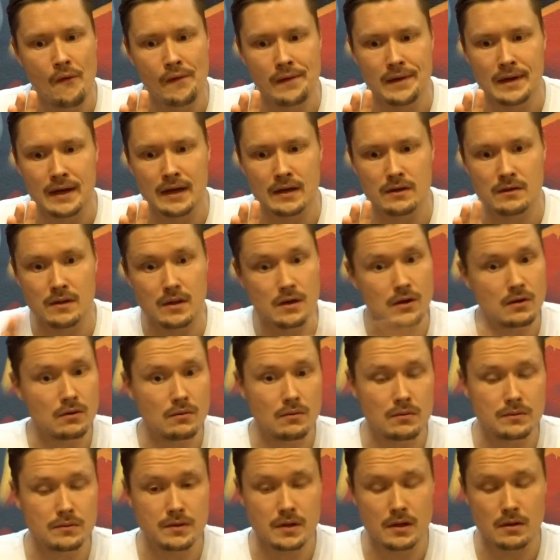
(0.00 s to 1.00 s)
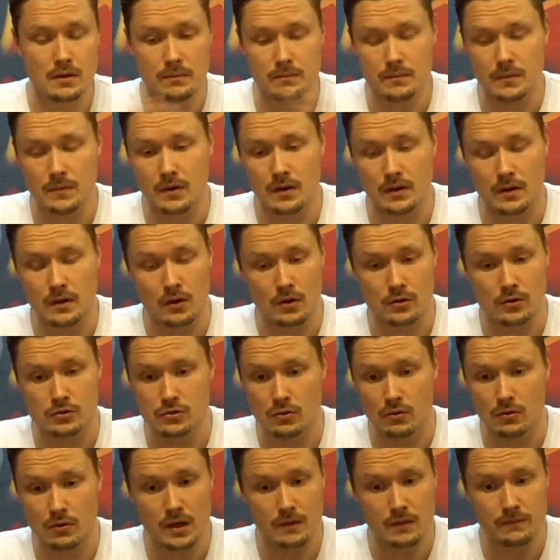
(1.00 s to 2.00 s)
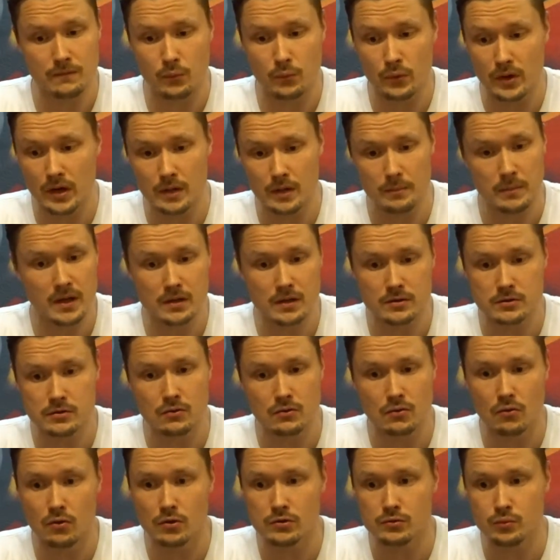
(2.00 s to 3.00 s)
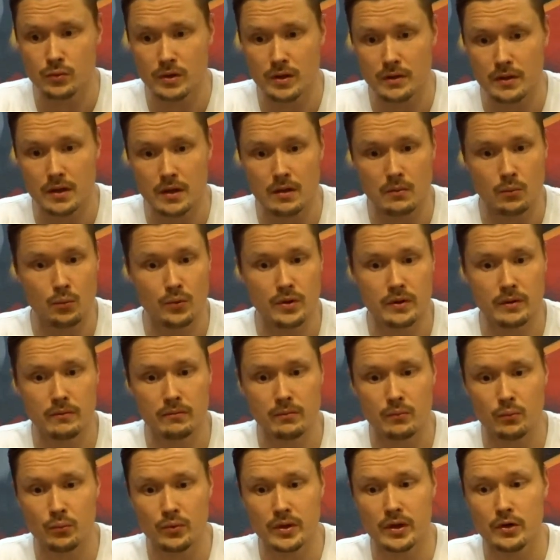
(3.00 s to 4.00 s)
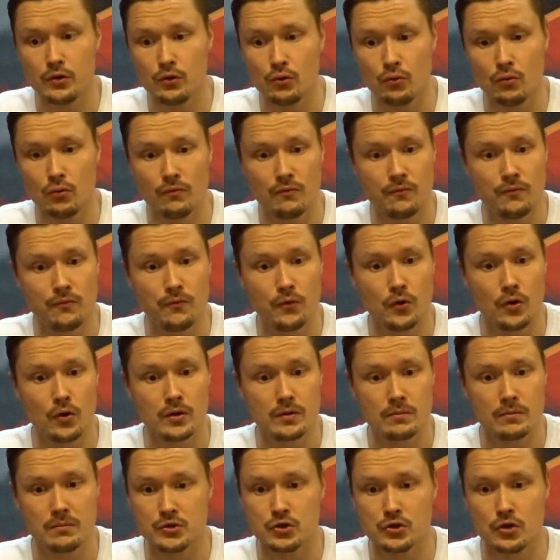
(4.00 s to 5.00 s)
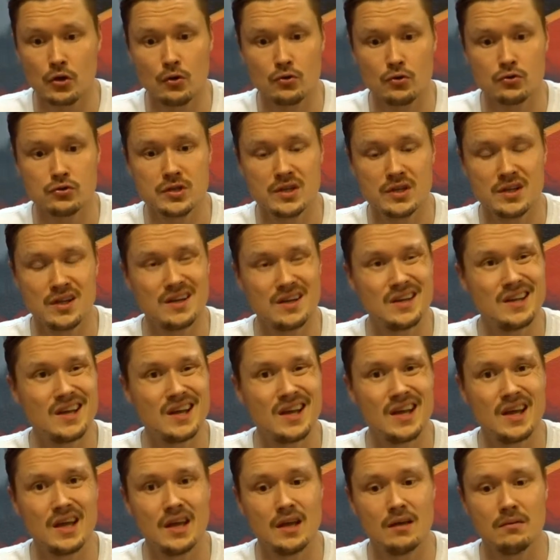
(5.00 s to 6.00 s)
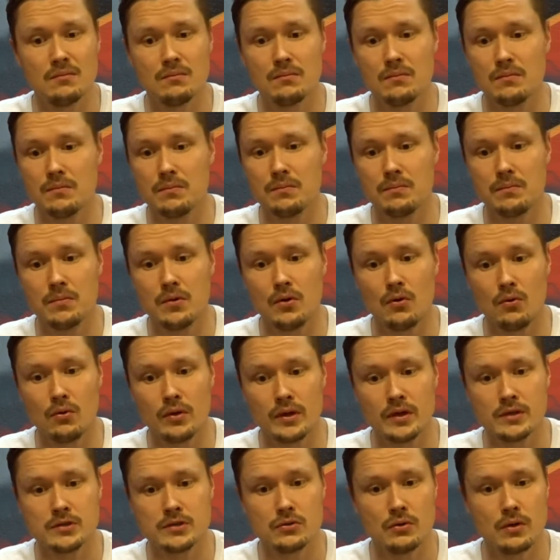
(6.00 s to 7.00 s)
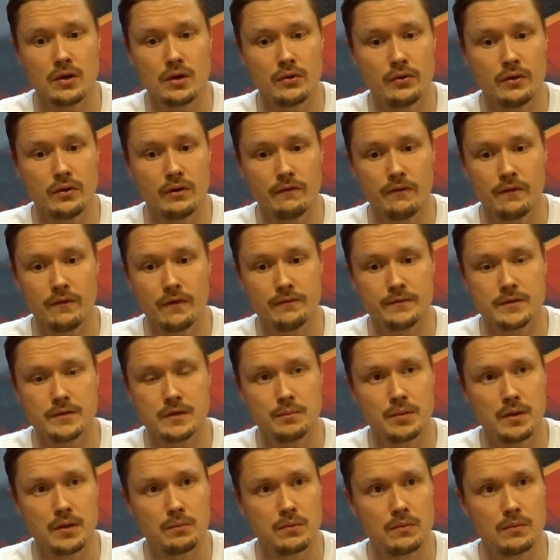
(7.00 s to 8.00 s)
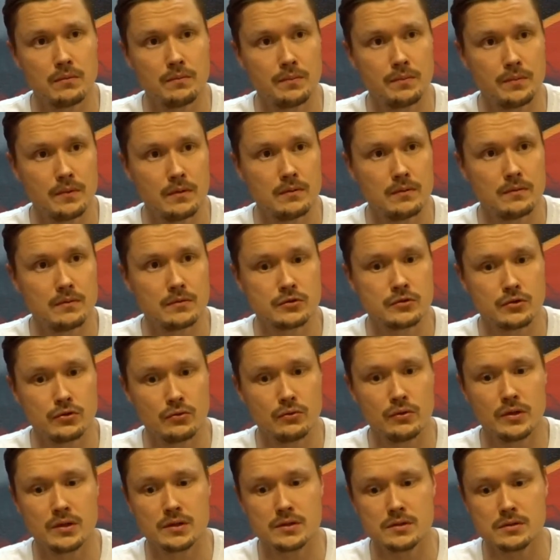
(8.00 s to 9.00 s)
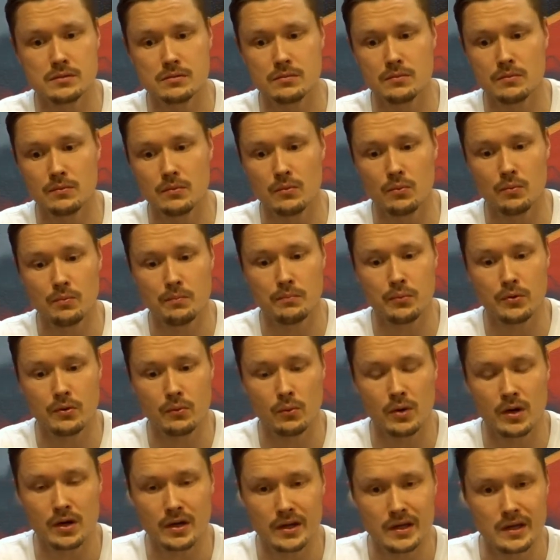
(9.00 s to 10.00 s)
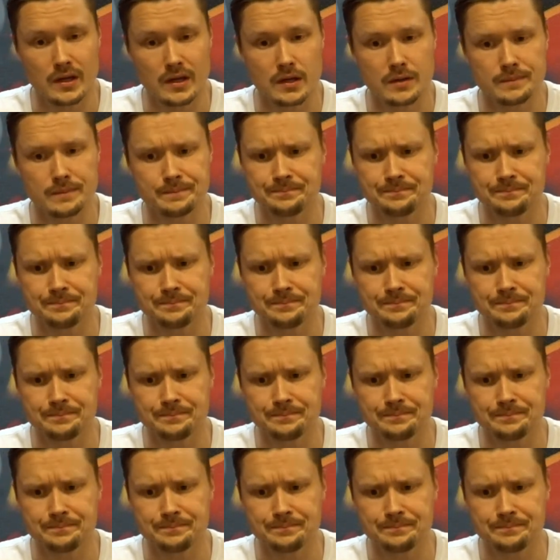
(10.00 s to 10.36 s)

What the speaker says: and there and also like really big schools where we do 4 shows in a day, holding 250 students per one gig.